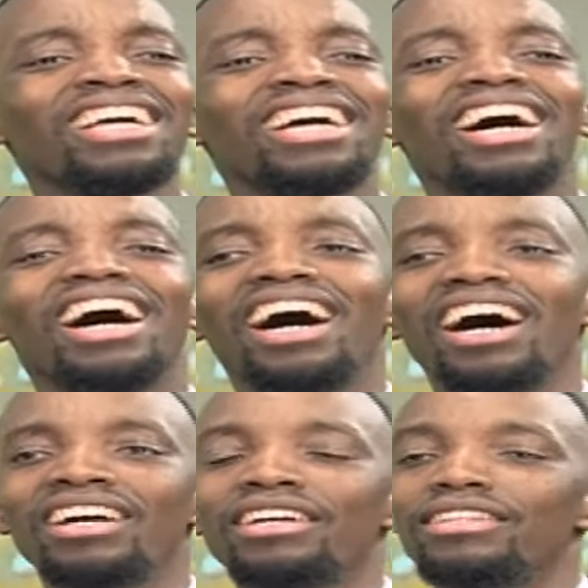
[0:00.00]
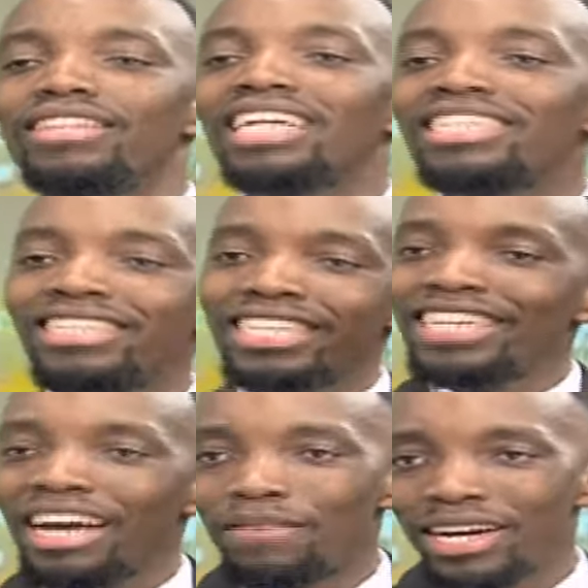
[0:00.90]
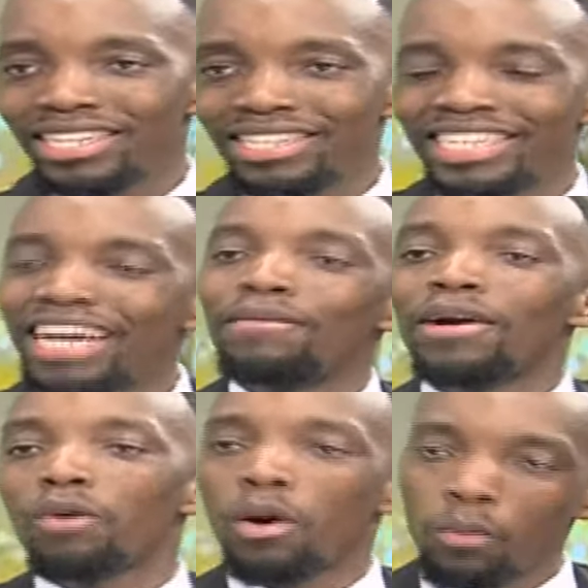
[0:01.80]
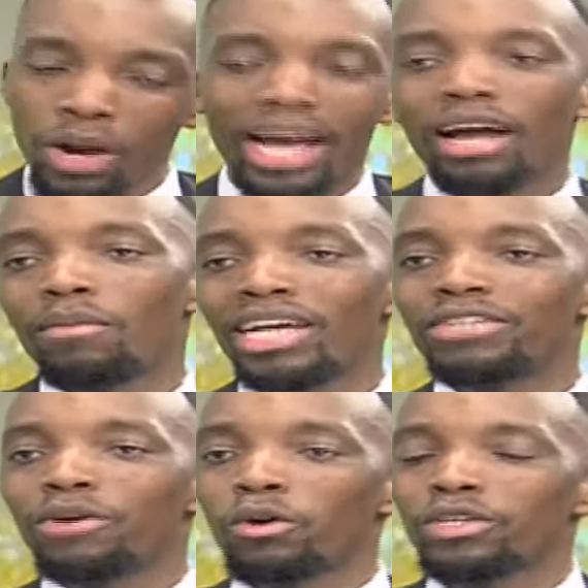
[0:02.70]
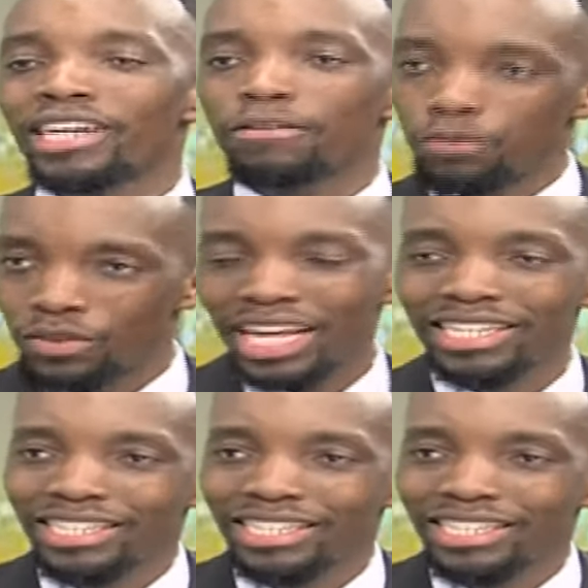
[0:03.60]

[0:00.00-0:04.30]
now you're, that is the chairman, chairman of Mwanakamati wa Rochafu. That's